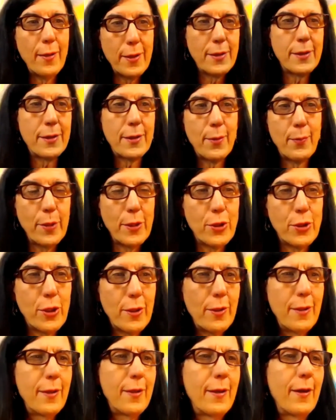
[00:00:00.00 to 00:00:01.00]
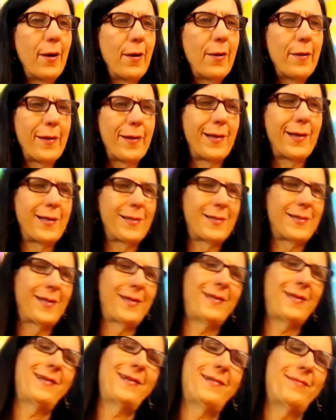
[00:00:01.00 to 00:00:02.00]
This is the mission. And all the guys
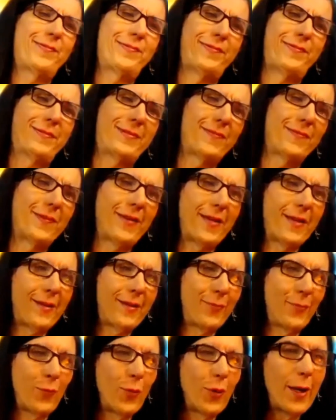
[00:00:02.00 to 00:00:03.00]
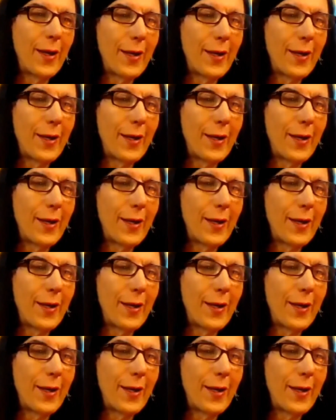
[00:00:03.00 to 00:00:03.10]
like, yeah, like what?